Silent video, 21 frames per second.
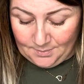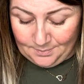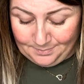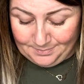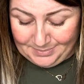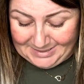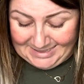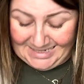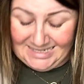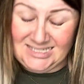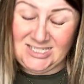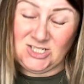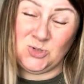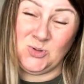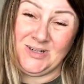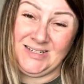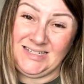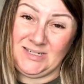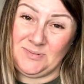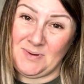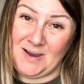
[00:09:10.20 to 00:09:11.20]
but it is
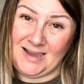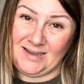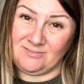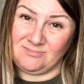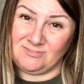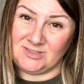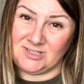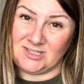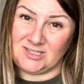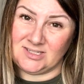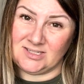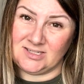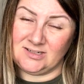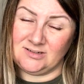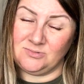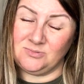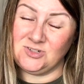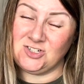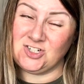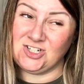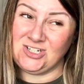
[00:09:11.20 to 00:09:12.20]

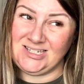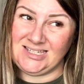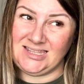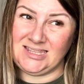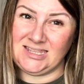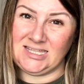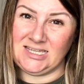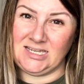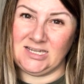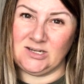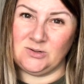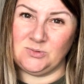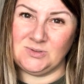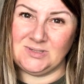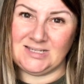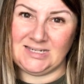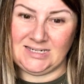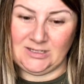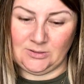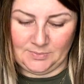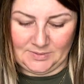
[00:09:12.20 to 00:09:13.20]
£20, which I did think was
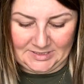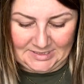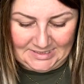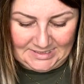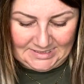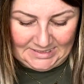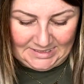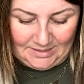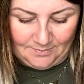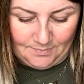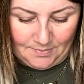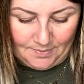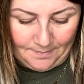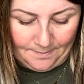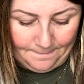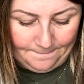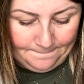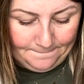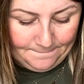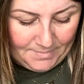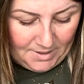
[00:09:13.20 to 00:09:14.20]
a little bit steep,
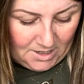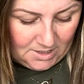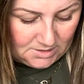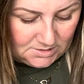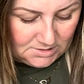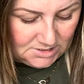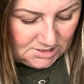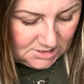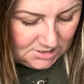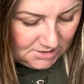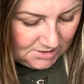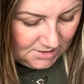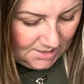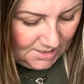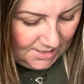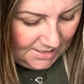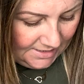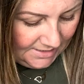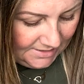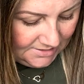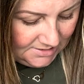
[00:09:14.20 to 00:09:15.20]
but
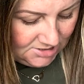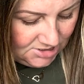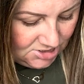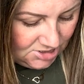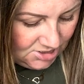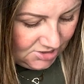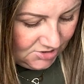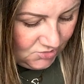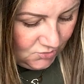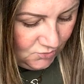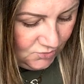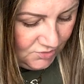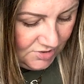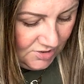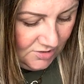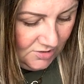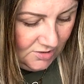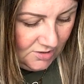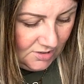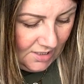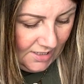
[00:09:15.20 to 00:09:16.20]
it does also
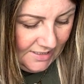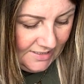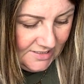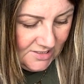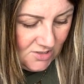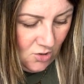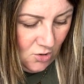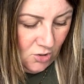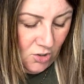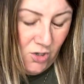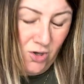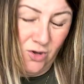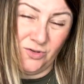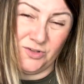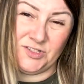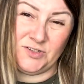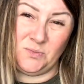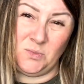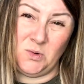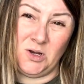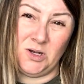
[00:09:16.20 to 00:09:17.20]
look like it's got
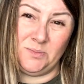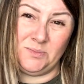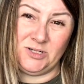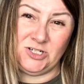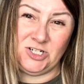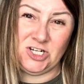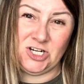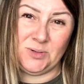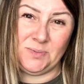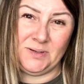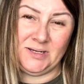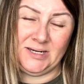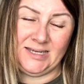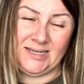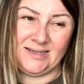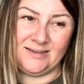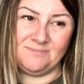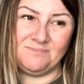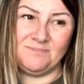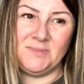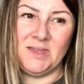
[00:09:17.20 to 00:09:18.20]
lots of workmanship in
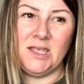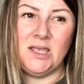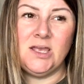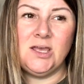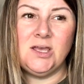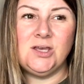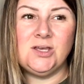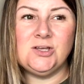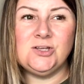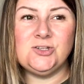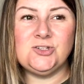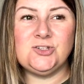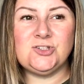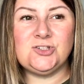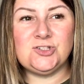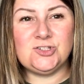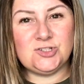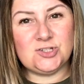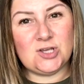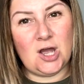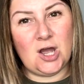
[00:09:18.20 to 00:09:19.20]
it.
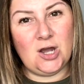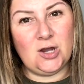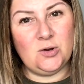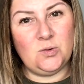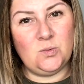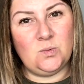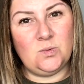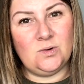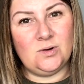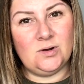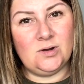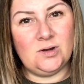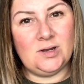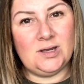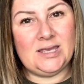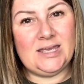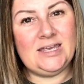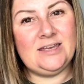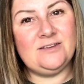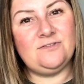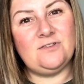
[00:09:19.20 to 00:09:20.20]
So
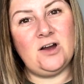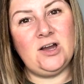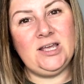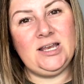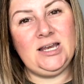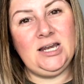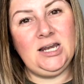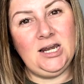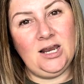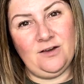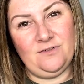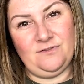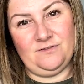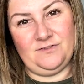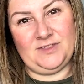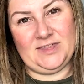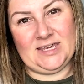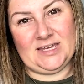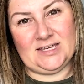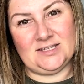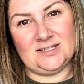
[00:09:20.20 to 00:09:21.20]
if I
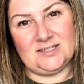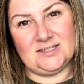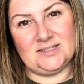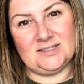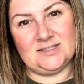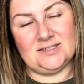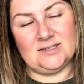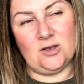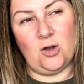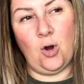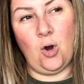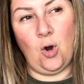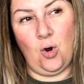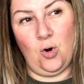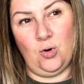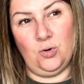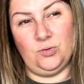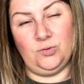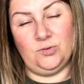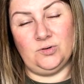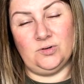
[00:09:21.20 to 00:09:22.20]
love this
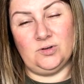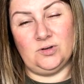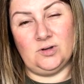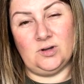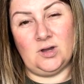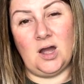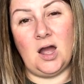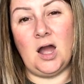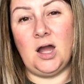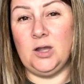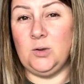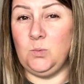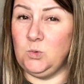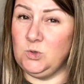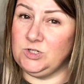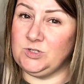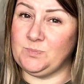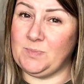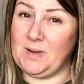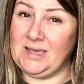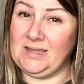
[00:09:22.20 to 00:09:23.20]
on, I
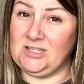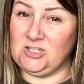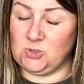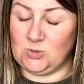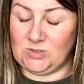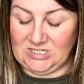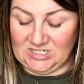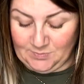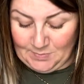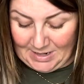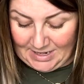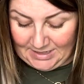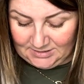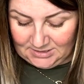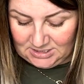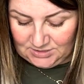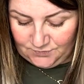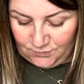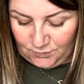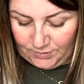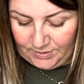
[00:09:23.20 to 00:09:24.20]
would pay the
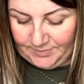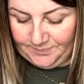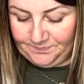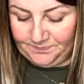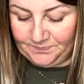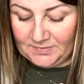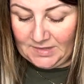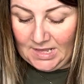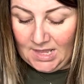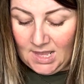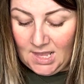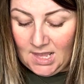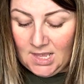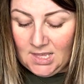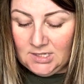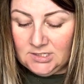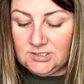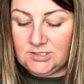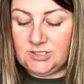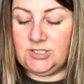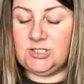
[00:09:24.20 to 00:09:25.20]
£20 for it.
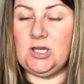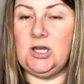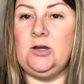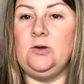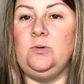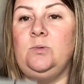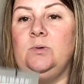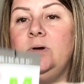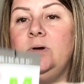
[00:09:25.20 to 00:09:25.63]
So